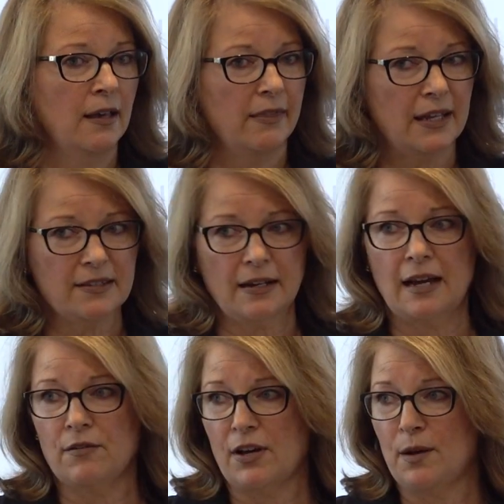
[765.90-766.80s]
That's an
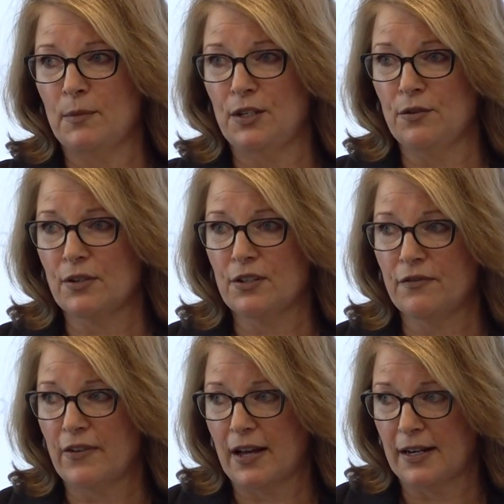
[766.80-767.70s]
outcome that you can
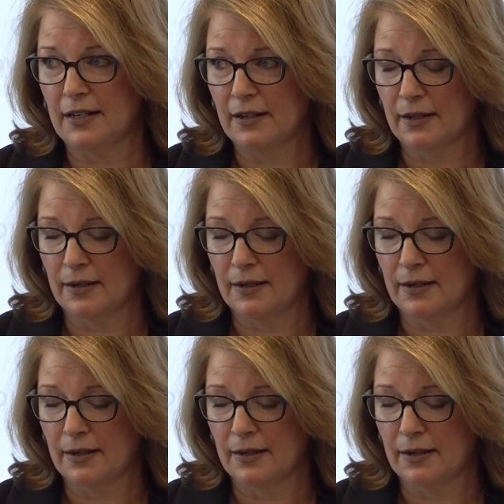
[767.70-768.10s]
define.